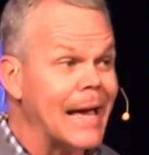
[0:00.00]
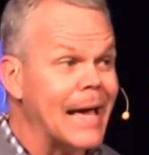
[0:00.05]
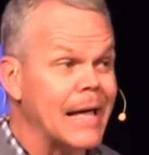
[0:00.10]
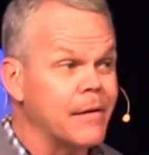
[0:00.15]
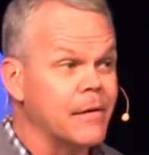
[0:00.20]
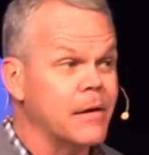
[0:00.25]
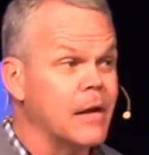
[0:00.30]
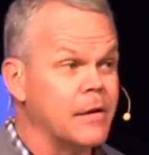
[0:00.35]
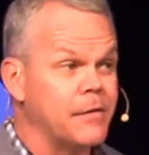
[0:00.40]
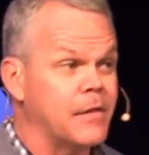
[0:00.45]

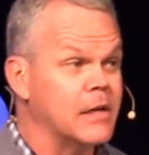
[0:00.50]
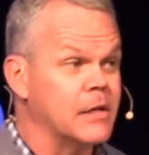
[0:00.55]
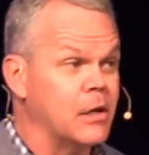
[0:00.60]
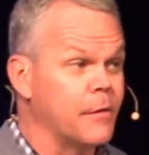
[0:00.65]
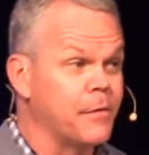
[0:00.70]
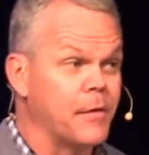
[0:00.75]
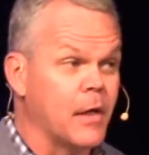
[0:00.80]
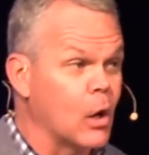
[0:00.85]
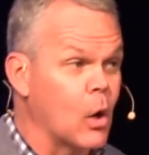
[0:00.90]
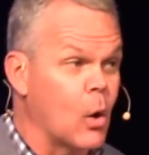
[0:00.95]
in
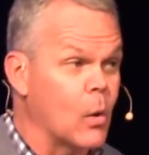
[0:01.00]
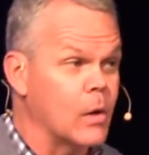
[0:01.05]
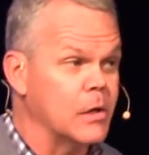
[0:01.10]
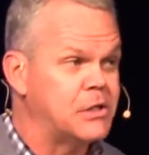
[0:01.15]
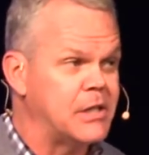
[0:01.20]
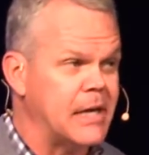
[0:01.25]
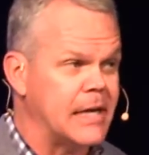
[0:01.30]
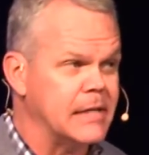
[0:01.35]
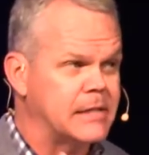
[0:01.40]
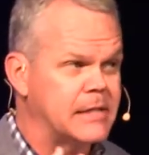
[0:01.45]
the Lord
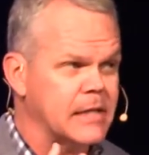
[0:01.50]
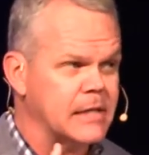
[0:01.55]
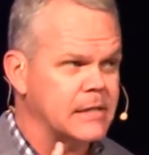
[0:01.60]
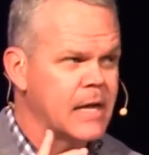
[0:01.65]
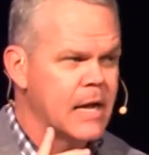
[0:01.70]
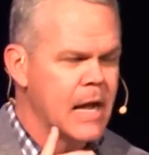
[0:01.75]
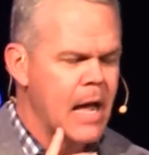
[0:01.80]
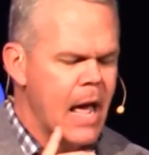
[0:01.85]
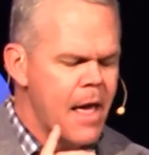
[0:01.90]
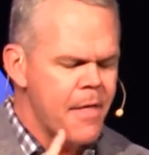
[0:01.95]
Jesus,